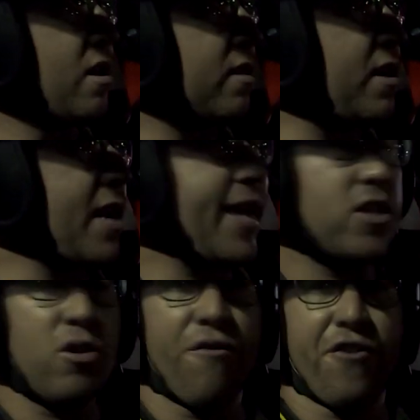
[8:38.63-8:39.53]
the
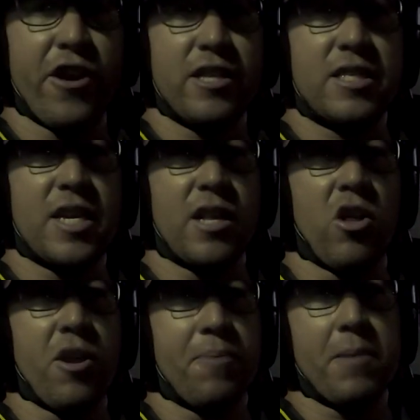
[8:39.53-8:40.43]
natural first thing a
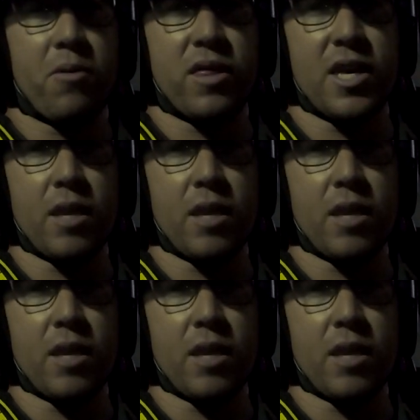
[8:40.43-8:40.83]
lot of people think